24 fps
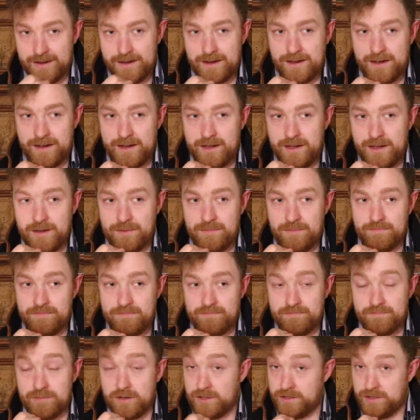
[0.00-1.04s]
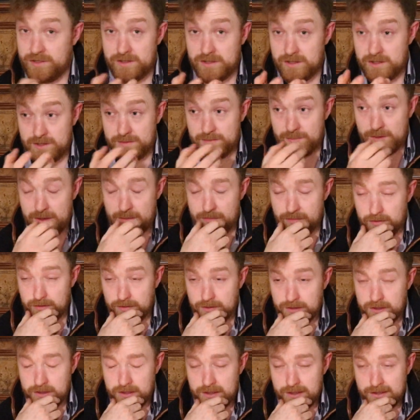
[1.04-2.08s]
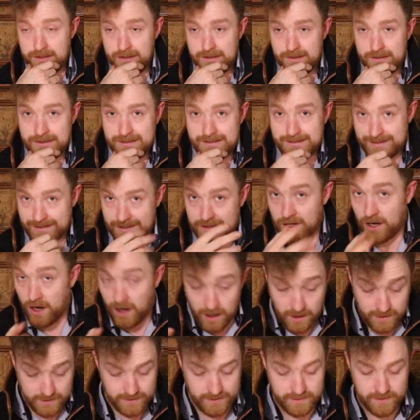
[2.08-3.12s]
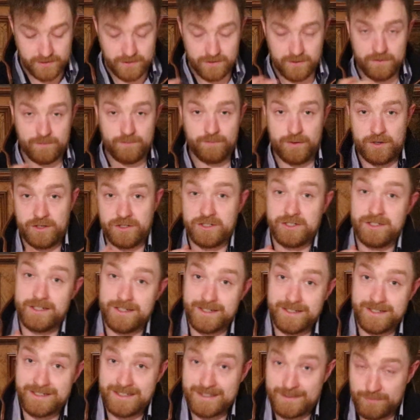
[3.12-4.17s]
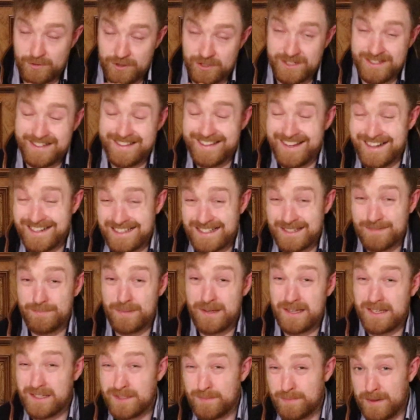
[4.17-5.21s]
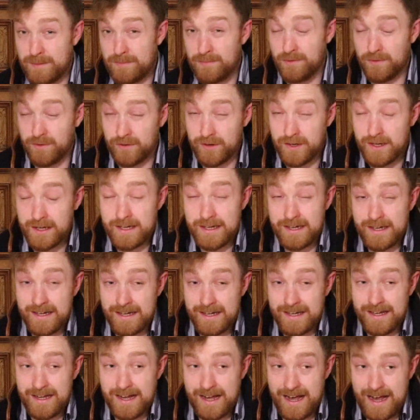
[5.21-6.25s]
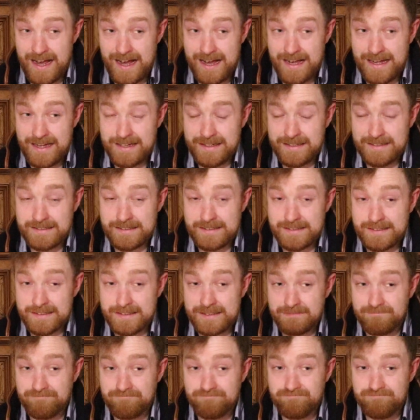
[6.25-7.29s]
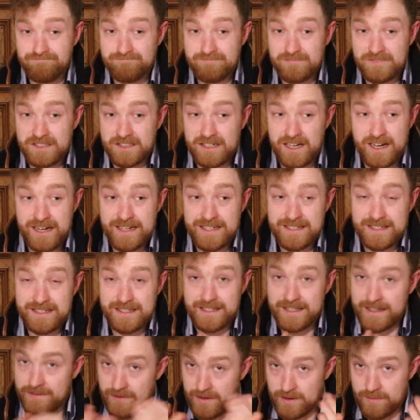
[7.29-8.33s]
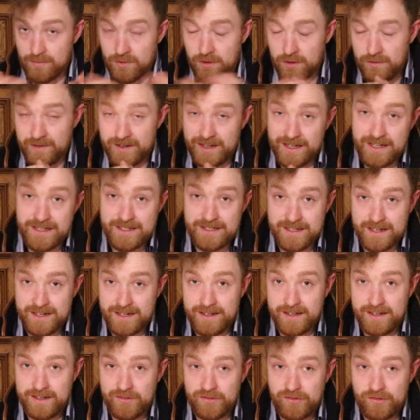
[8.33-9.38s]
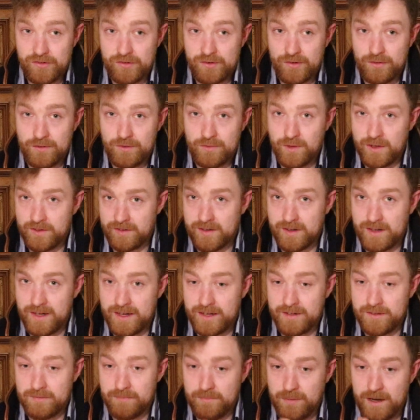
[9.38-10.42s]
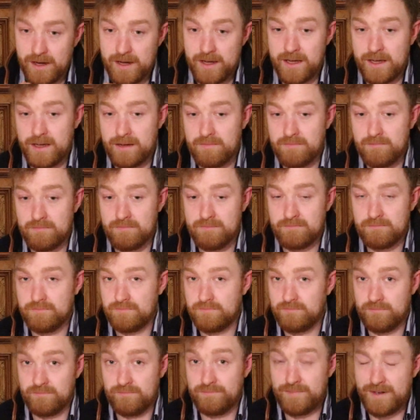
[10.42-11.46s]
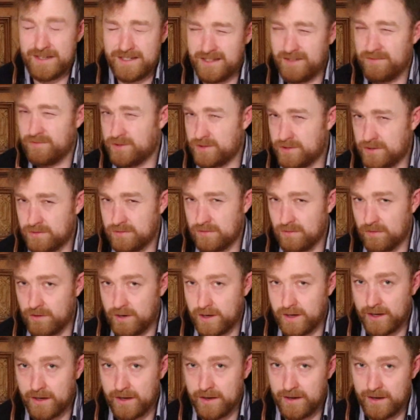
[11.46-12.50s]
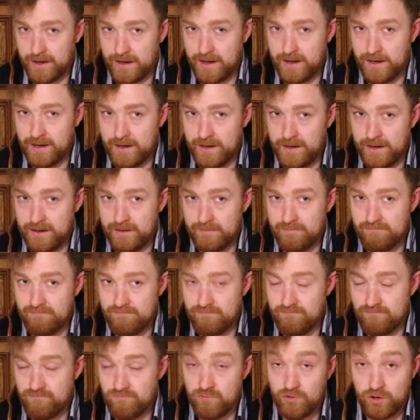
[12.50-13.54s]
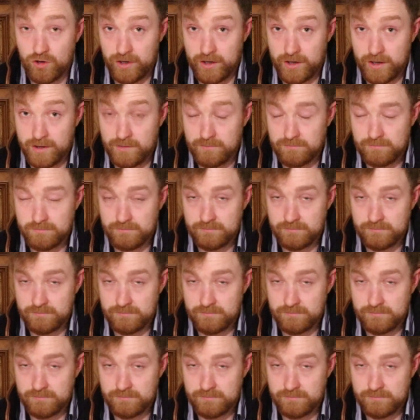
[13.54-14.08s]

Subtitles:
I purchased a speedboat, the cost of purchasing that speedboat, and kind of to give you more of an insight into what's it like to buying, basically restoring and running